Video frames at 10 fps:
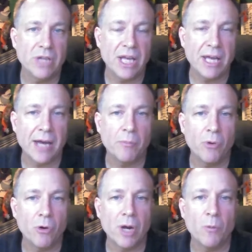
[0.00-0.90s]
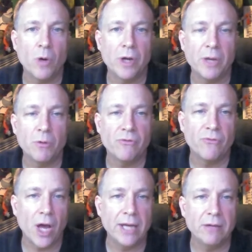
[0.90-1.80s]
they had a program where they would
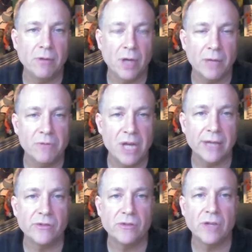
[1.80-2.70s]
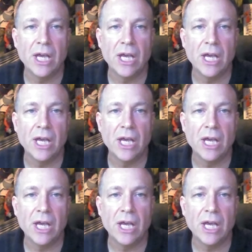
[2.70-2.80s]
find uh, nests